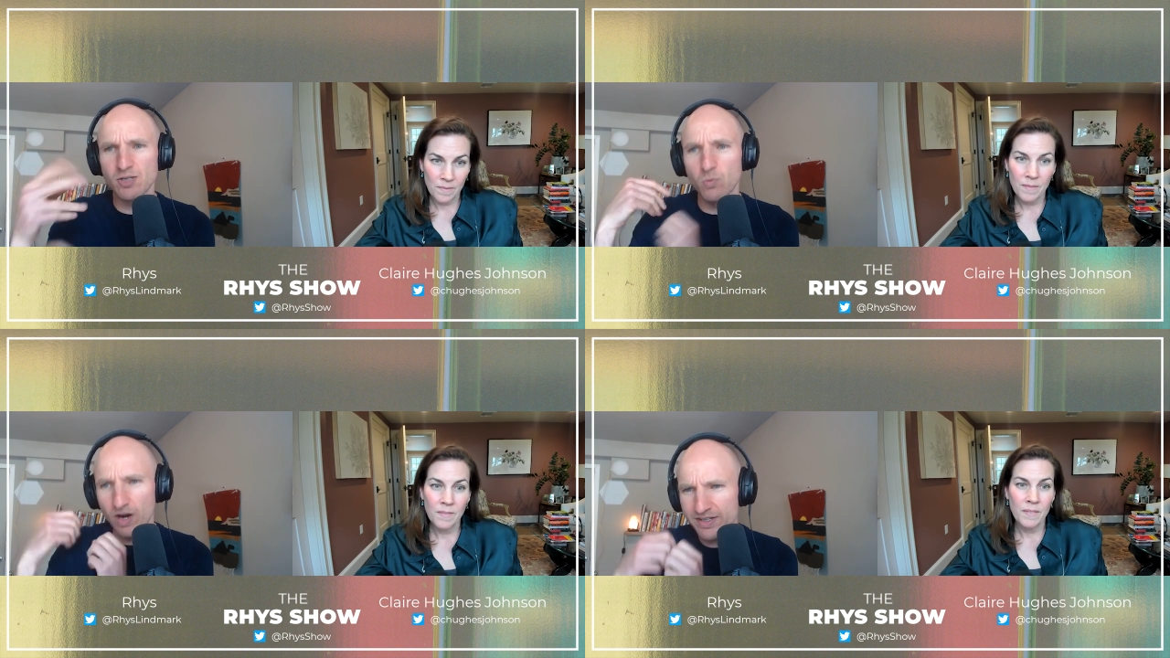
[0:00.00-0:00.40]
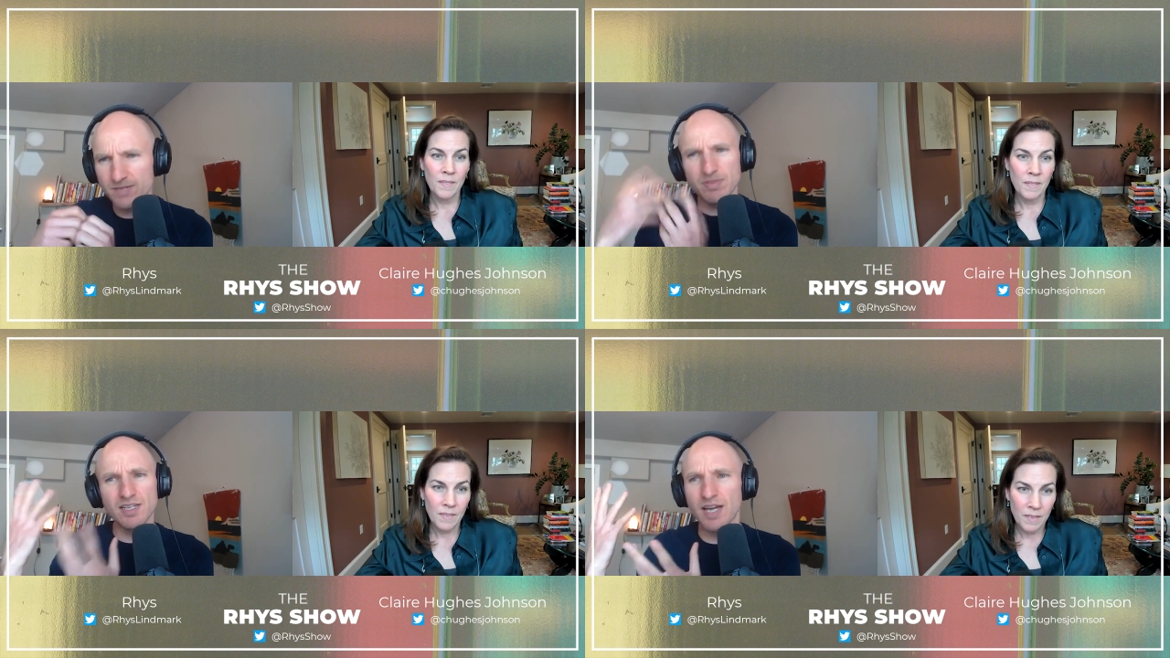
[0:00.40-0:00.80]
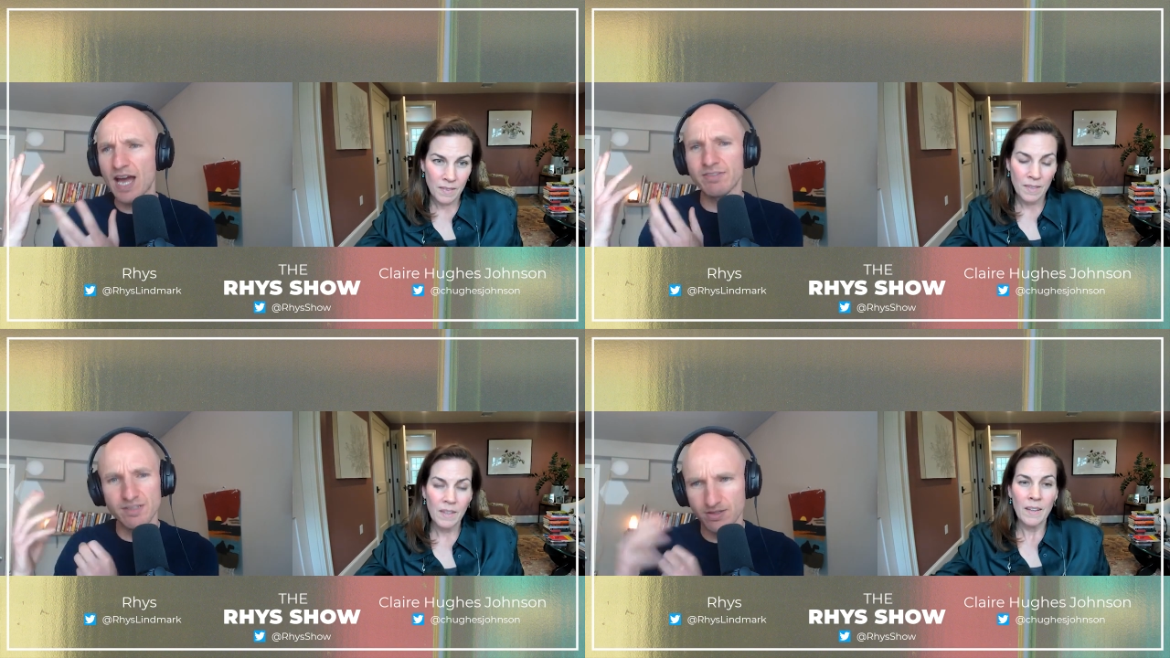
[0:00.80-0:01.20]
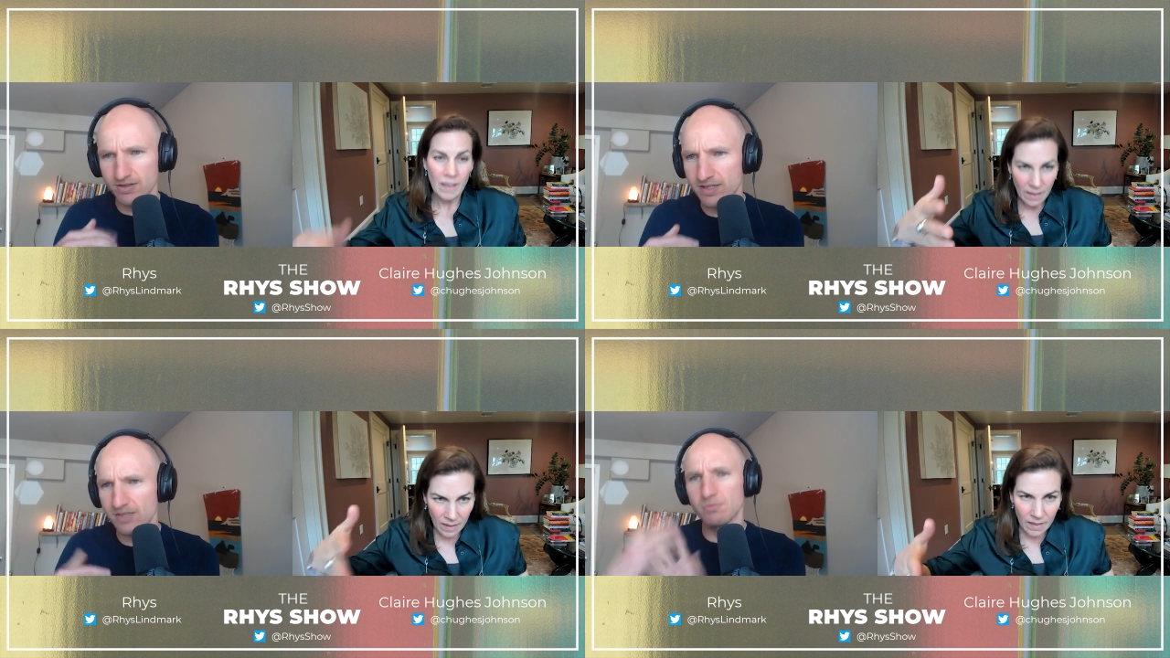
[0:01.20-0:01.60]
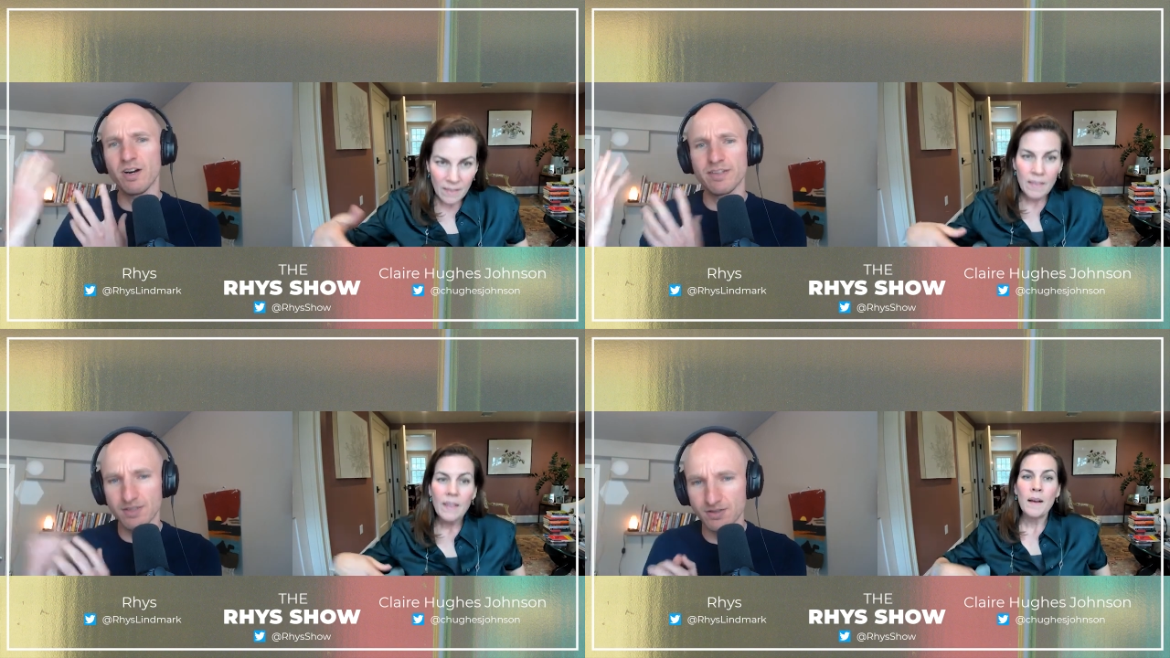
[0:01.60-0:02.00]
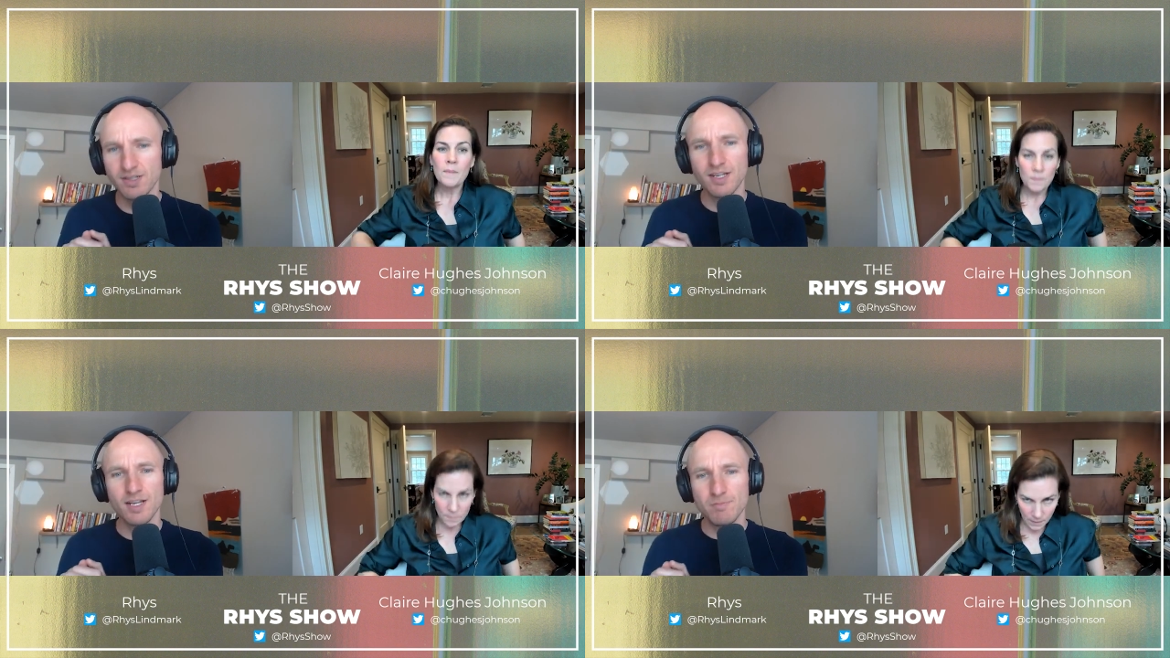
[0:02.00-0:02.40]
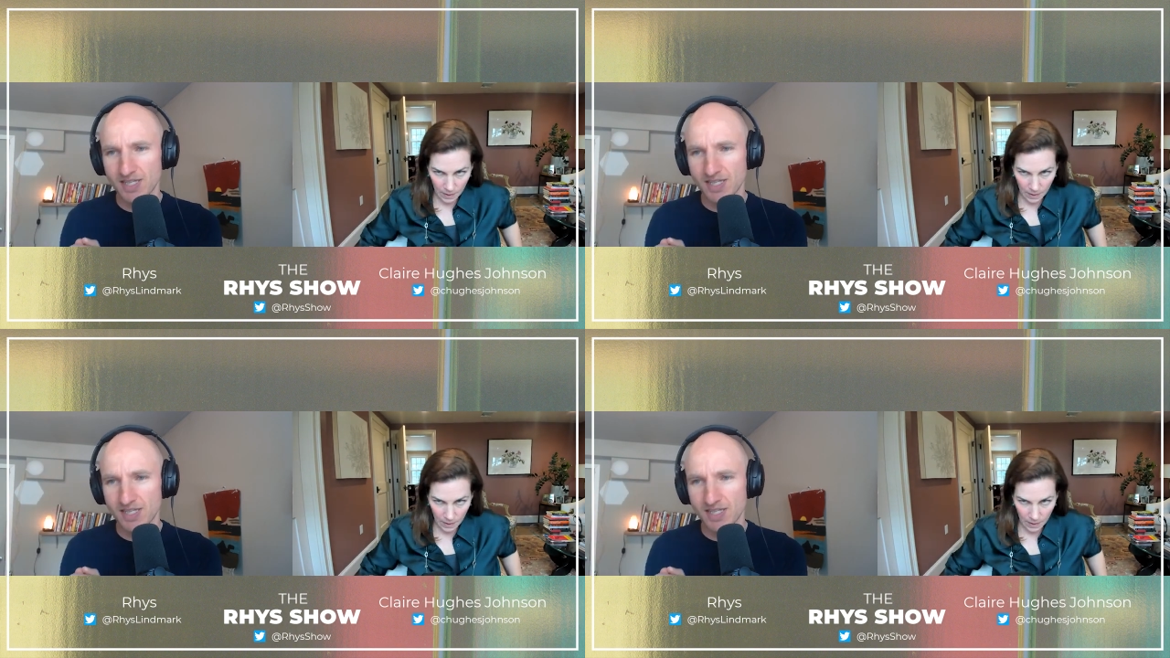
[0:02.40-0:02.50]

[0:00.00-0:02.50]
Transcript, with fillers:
Speaker 1: You want to be have uncertainty. You want to yeah.